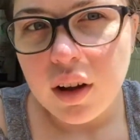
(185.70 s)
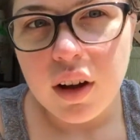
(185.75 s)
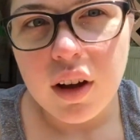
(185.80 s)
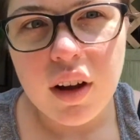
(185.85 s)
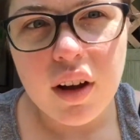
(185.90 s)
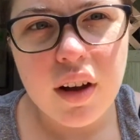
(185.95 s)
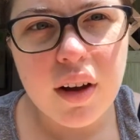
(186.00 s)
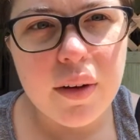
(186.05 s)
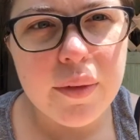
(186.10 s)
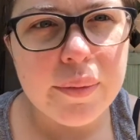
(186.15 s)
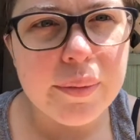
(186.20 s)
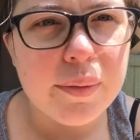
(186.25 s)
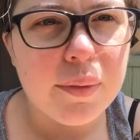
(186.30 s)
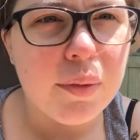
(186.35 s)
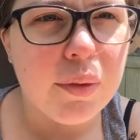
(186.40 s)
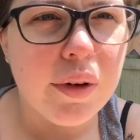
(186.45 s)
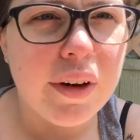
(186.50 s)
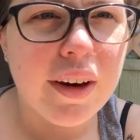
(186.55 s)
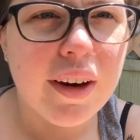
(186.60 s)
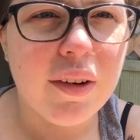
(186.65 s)
Um,
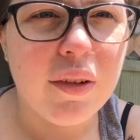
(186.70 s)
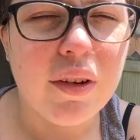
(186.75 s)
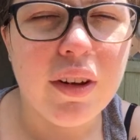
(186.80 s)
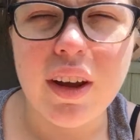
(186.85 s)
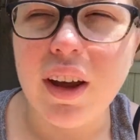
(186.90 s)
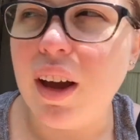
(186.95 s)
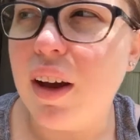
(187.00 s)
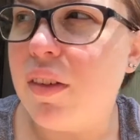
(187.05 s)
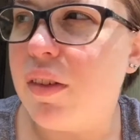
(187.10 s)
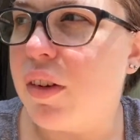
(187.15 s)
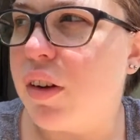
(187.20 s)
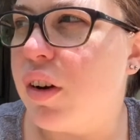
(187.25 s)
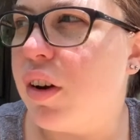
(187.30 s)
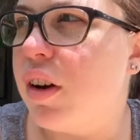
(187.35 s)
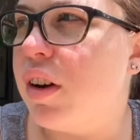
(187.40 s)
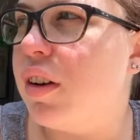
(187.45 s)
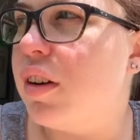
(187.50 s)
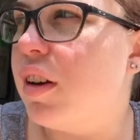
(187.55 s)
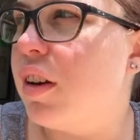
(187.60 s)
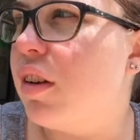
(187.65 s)
we didn't really have a
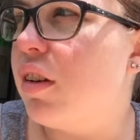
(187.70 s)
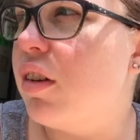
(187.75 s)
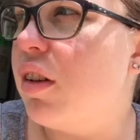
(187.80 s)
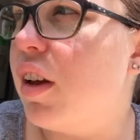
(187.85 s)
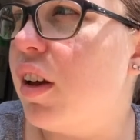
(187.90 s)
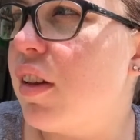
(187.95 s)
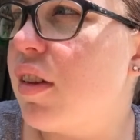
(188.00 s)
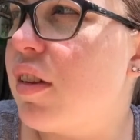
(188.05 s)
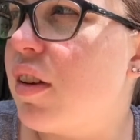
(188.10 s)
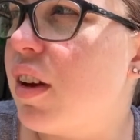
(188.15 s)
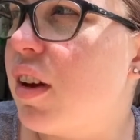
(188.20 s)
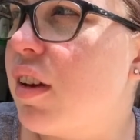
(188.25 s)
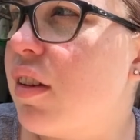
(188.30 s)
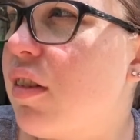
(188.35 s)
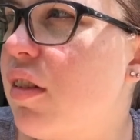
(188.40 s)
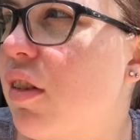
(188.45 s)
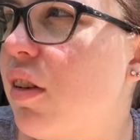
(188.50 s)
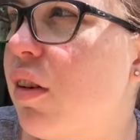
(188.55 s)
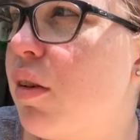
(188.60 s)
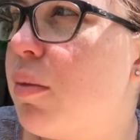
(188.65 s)
great dinner last night
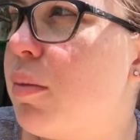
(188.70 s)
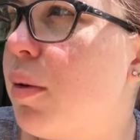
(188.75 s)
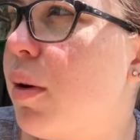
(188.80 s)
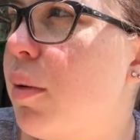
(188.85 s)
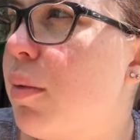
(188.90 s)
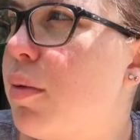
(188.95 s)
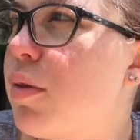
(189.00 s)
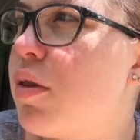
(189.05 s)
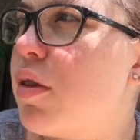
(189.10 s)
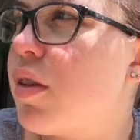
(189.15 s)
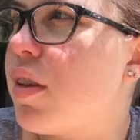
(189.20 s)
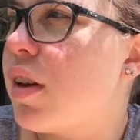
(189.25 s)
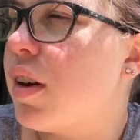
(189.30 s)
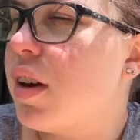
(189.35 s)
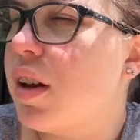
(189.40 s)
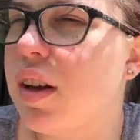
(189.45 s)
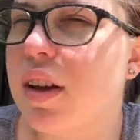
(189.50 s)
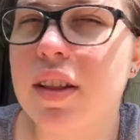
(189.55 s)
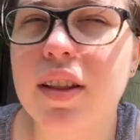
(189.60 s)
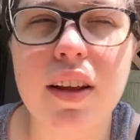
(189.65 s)
so I'm probably just going
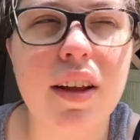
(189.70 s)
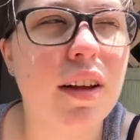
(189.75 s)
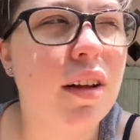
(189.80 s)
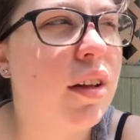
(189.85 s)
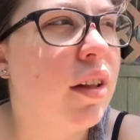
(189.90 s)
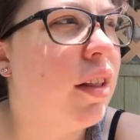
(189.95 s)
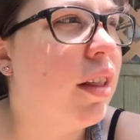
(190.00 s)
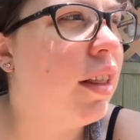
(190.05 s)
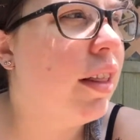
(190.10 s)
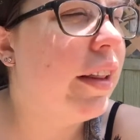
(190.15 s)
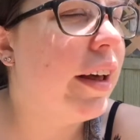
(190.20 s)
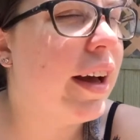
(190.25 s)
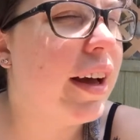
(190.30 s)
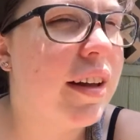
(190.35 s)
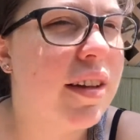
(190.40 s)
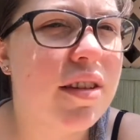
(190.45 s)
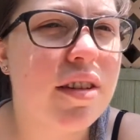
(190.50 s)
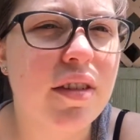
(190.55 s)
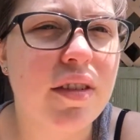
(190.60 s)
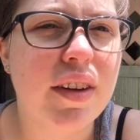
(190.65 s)
to eat the
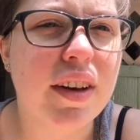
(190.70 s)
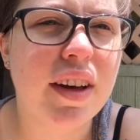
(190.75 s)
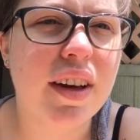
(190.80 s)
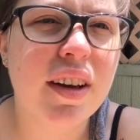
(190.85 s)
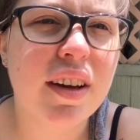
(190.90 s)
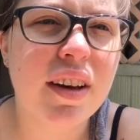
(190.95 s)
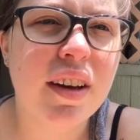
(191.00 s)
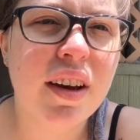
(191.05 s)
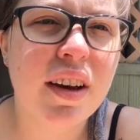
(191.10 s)
last of it.